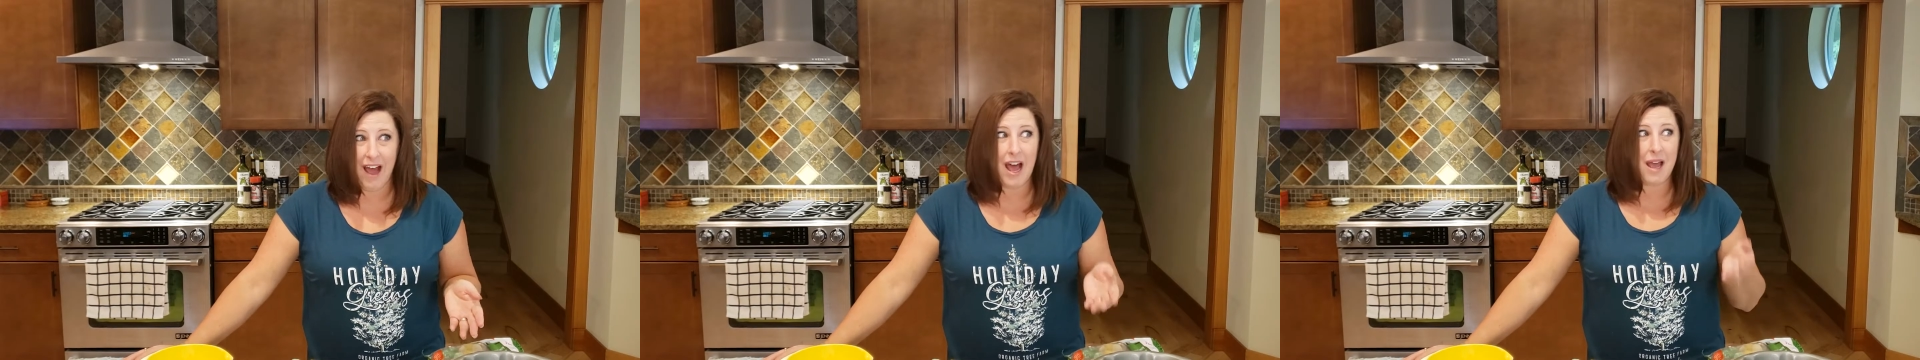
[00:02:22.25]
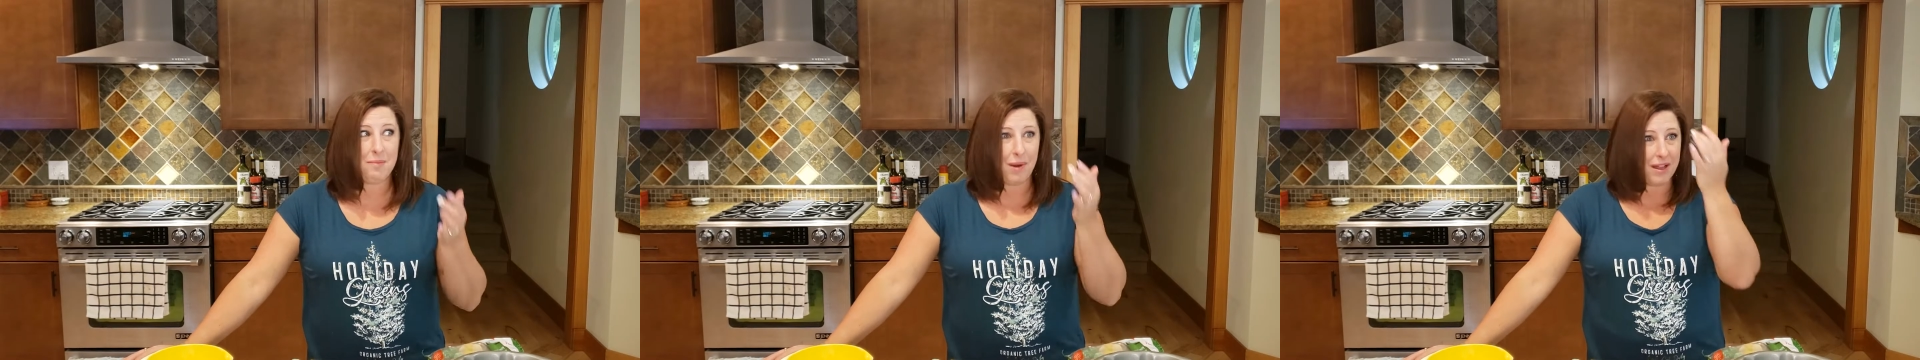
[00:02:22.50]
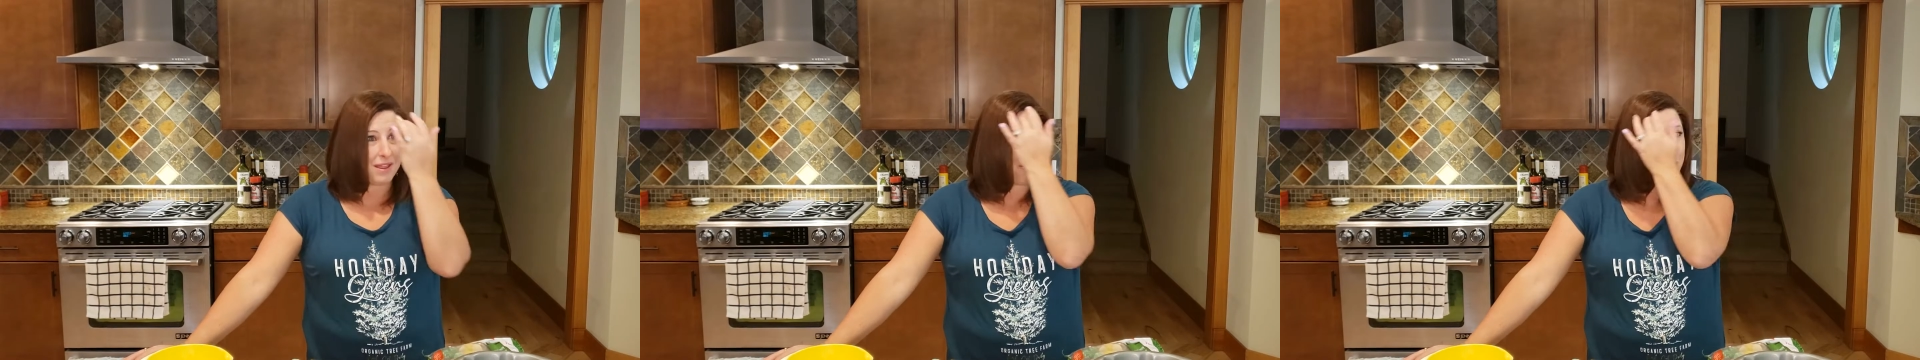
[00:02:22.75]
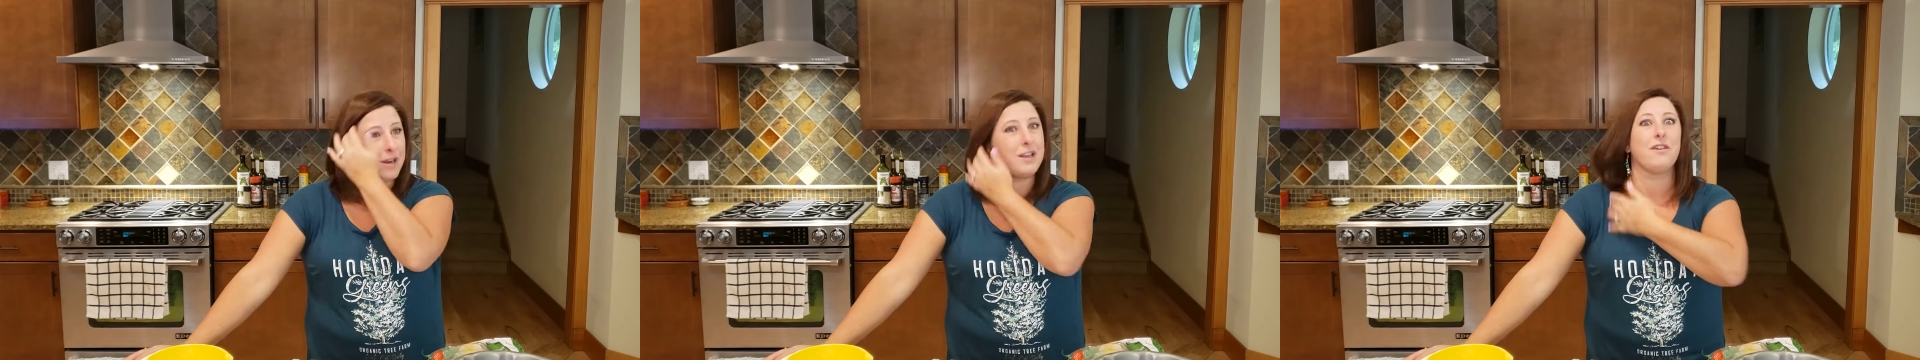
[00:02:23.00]
I bought
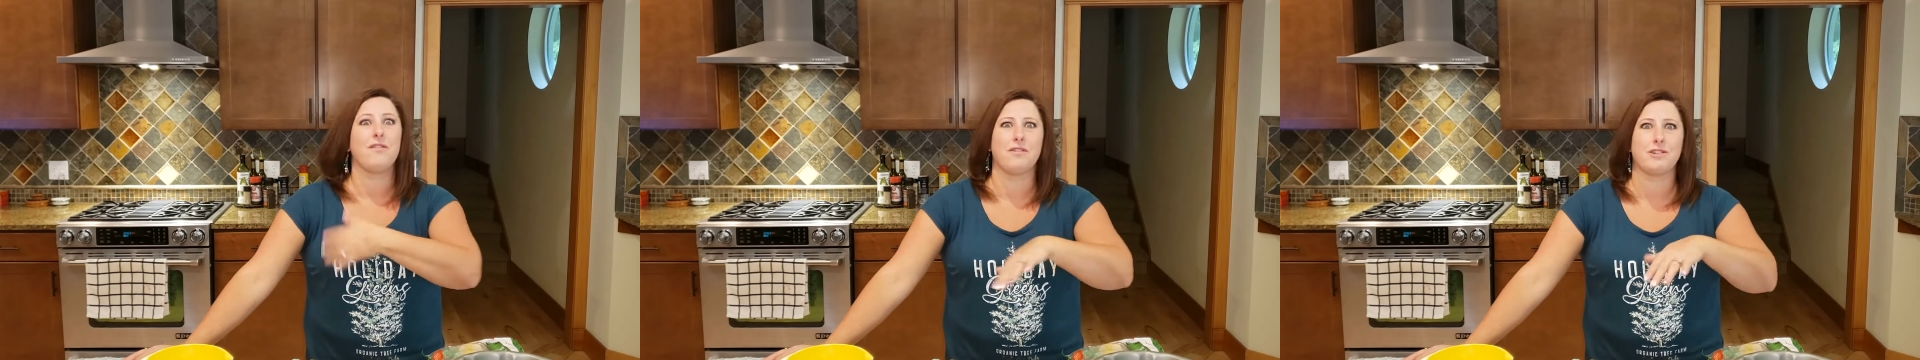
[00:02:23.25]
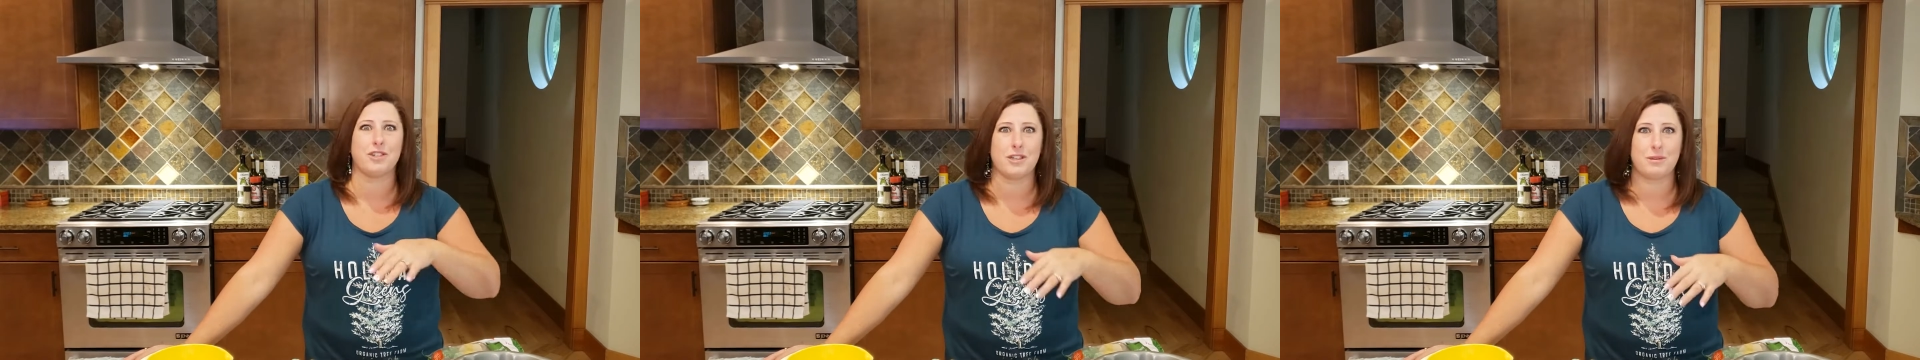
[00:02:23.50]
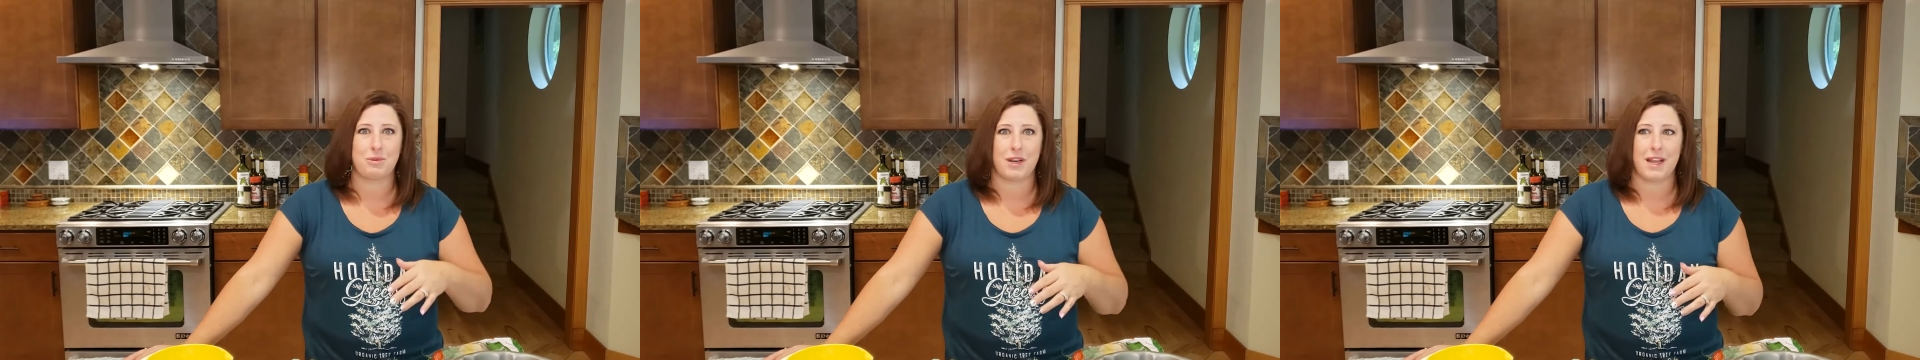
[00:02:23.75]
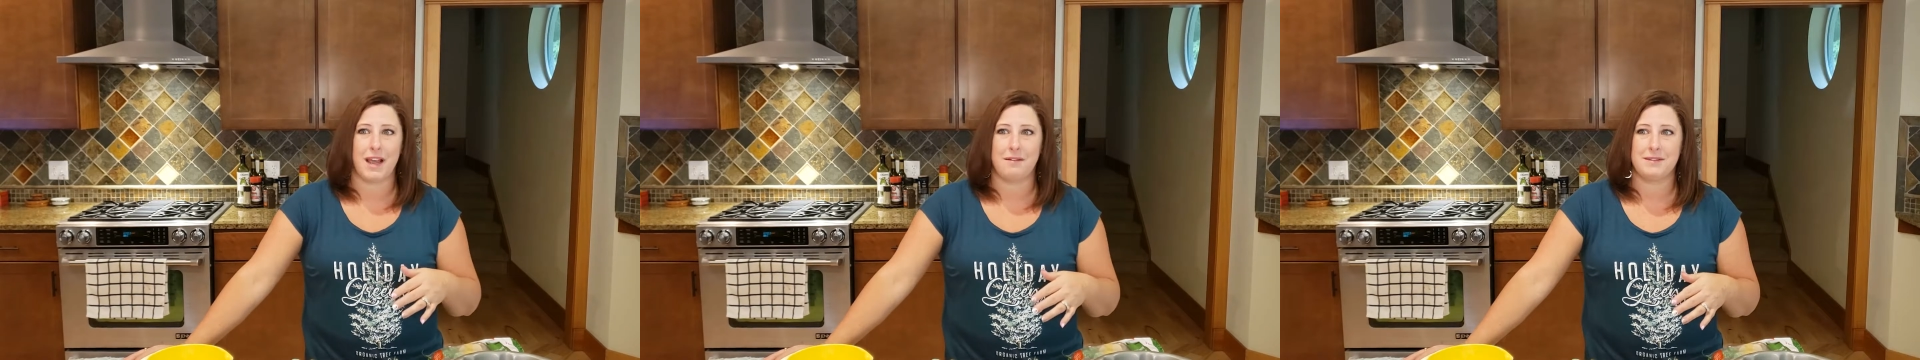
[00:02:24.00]
them one year for gingerbread
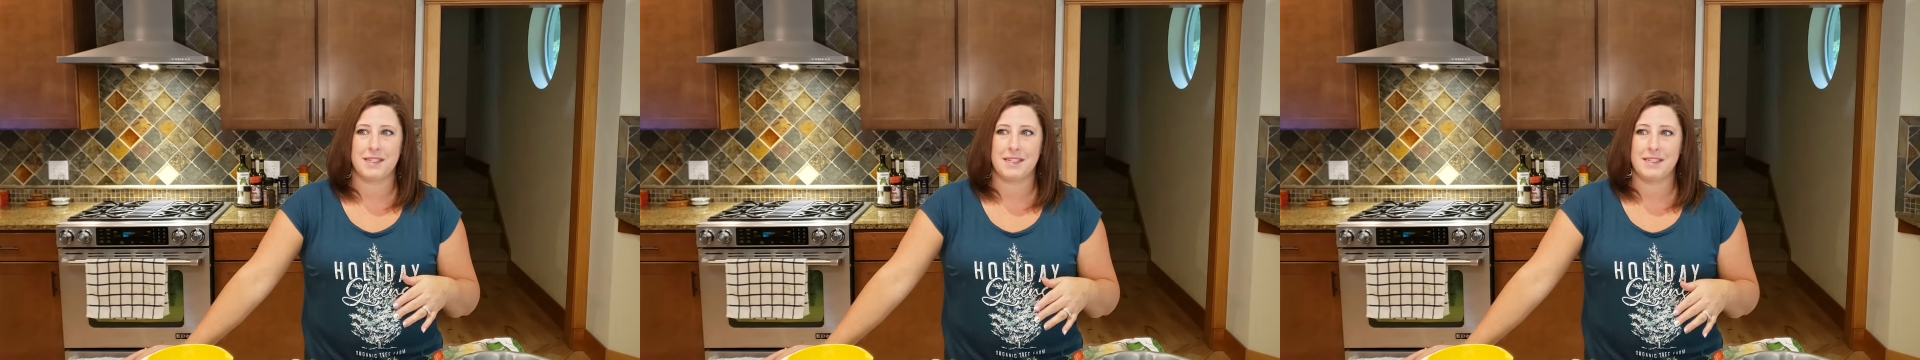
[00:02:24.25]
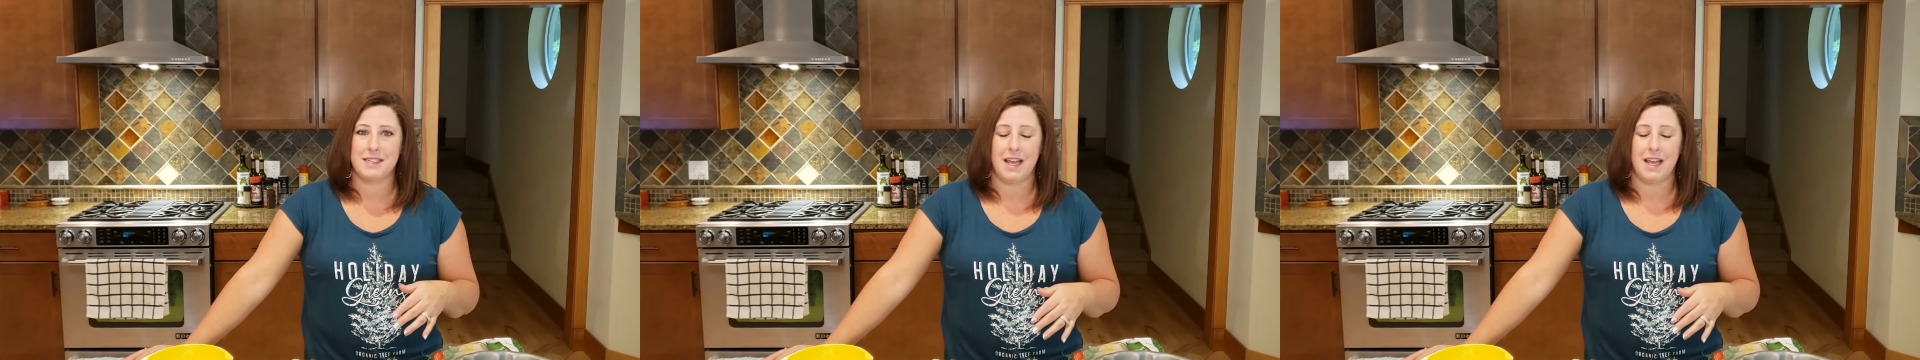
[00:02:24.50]
houses.